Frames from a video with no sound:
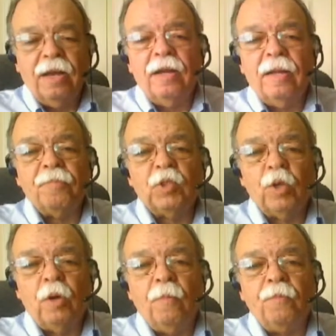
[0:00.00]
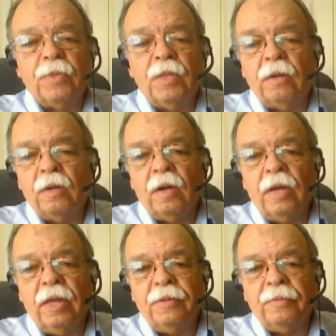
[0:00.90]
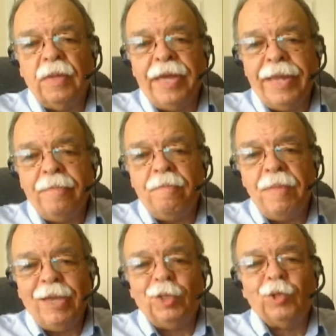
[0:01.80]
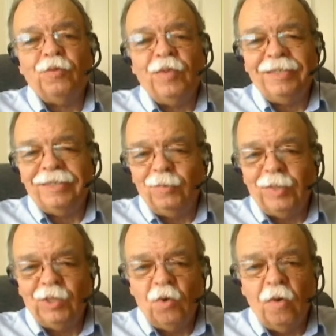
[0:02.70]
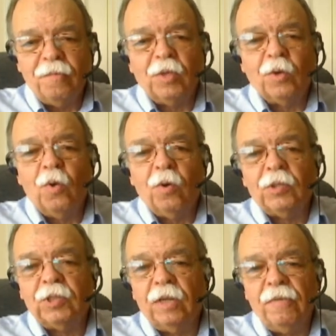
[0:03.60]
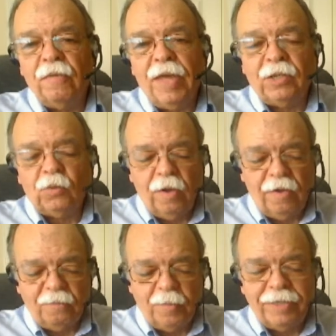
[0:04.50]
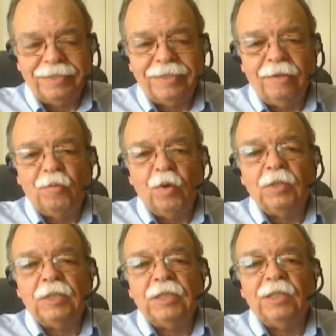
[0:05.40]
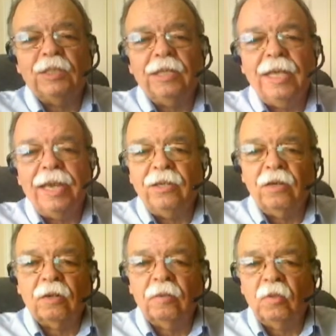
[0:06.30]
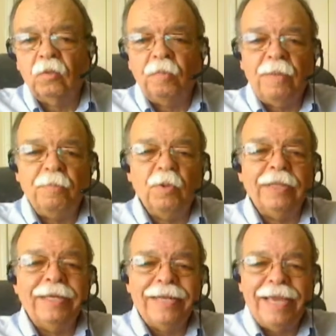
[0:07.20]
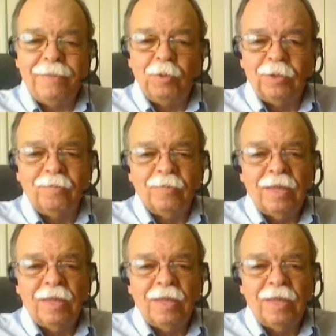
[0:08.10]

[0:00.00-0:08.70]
Um, so there are eight major things that we do over the course of that 12 months. The first is to get your people enabled.